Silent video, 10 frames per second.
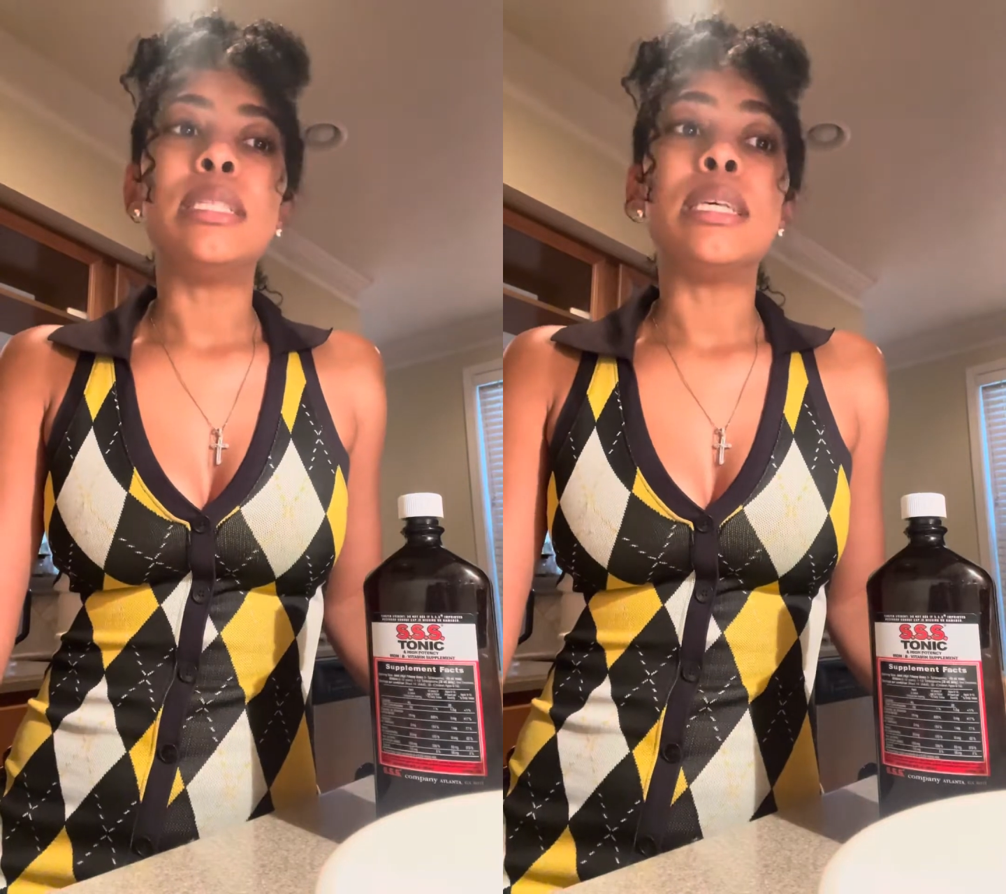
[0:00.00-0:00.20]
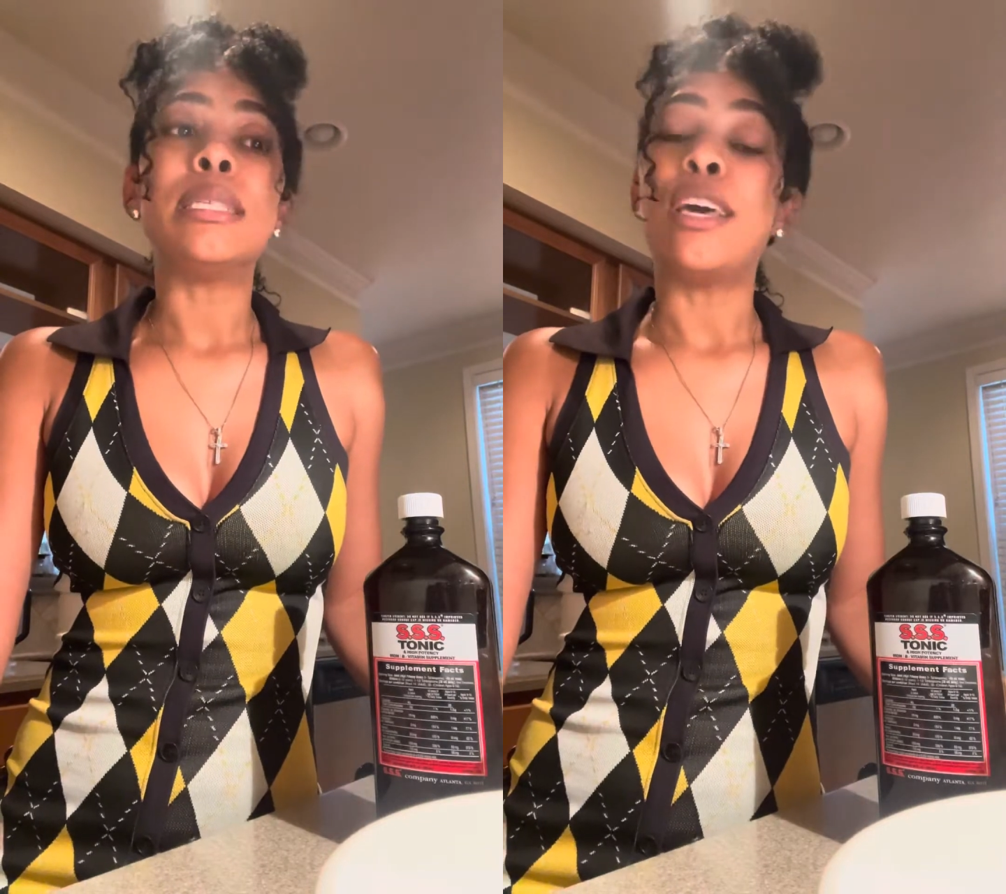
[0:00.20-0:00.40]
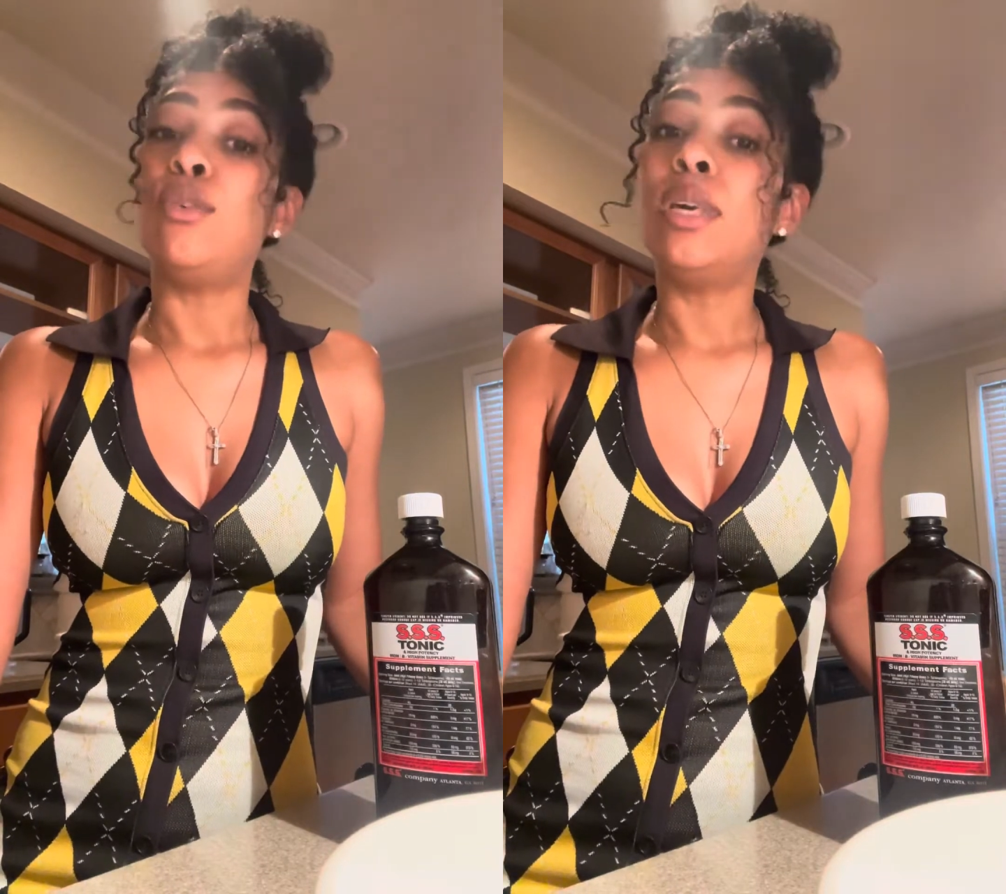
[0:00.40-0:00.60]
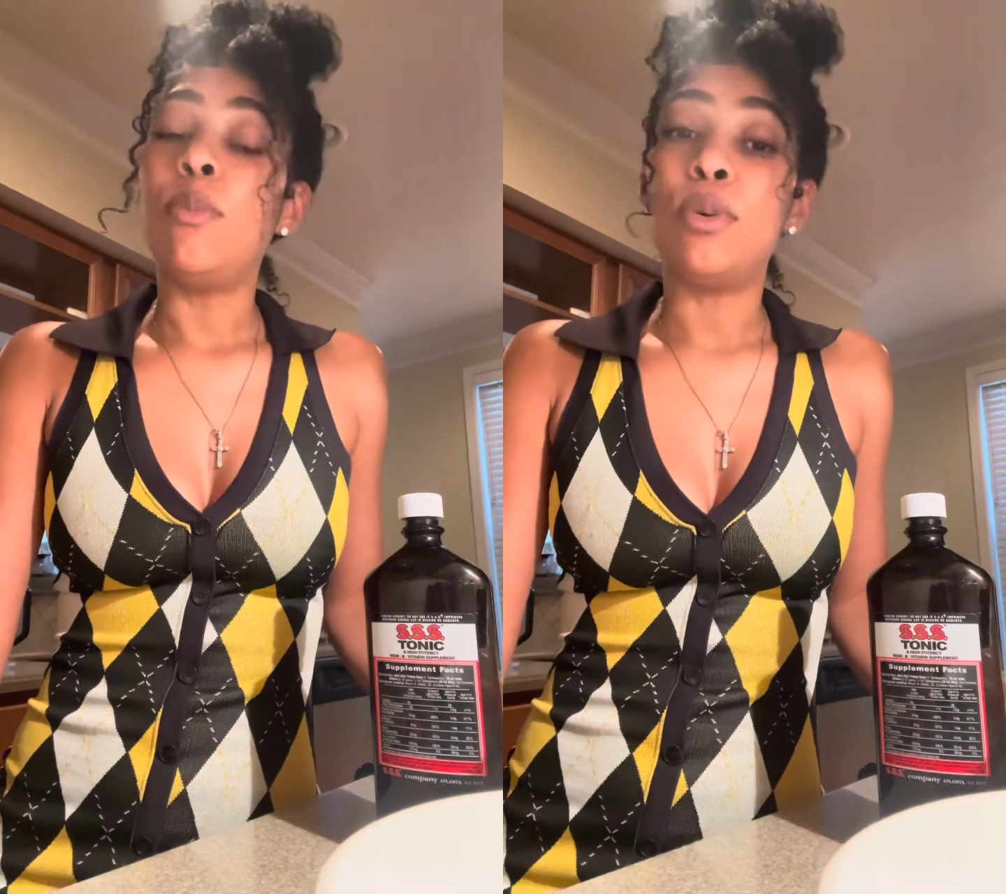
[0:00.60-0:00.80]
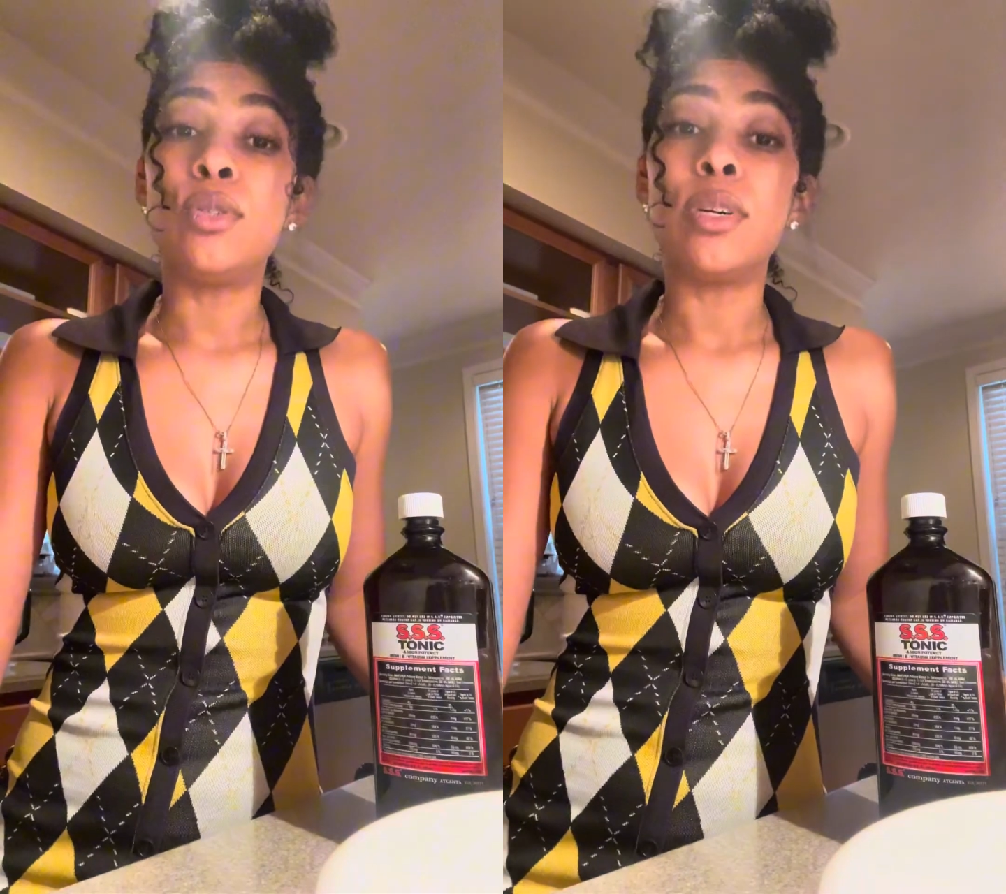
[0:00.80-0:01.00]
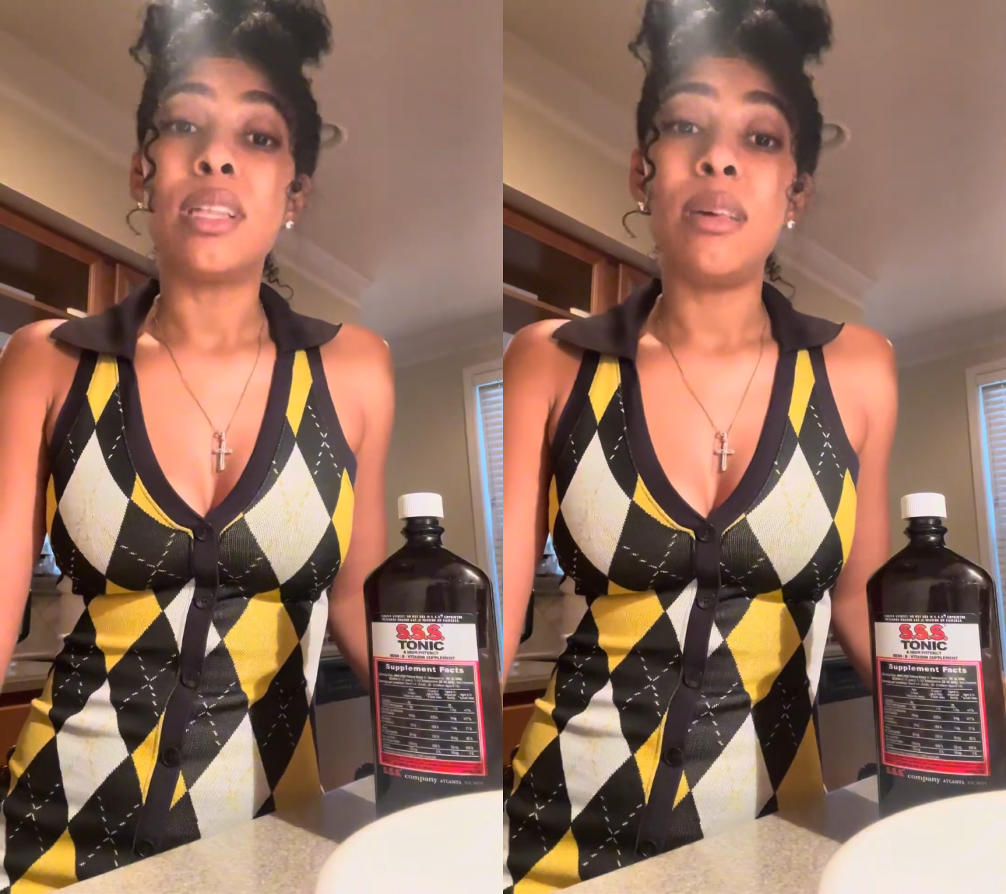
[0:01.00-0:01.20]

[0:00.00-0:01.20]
it's like you keep it strictly